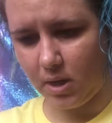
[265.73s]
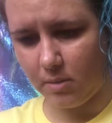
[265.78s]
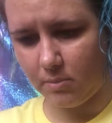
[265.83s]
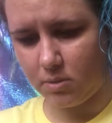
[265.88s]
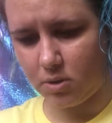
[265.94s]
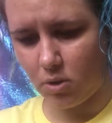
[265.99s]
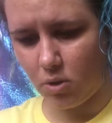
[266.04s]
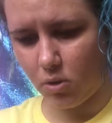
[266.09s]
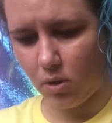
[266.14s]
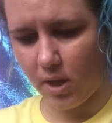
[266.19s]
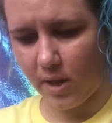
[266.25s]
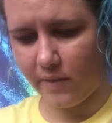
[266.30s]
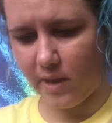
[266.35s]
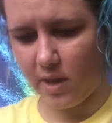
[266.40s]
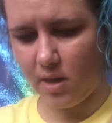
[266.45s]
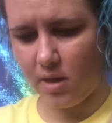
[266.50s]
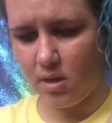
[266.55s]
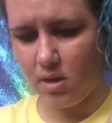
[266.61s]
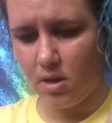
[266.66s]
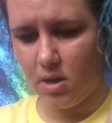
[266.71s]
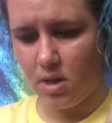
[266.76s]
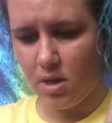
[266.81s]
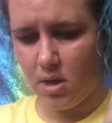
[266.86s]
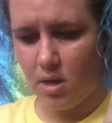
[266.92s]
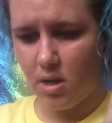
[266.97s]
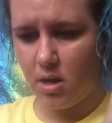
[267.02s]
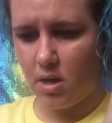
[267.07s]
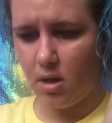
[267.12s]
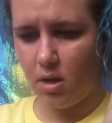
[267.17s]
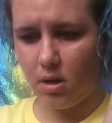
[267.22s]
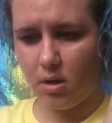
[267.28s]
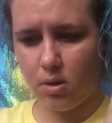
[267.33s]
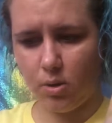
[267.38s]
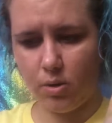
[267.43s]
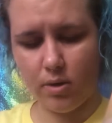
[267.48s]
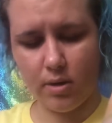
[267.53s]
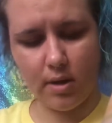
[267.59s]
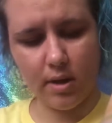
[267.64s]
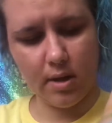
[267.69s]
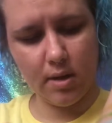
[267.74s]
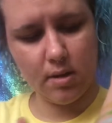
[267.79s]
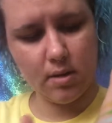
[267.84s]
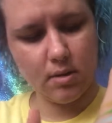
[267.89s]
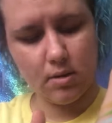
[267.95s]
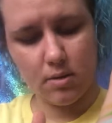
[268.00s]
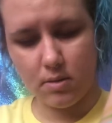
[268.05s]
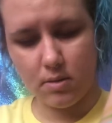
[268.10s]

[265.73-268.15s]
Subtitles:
I'm so glad they included it,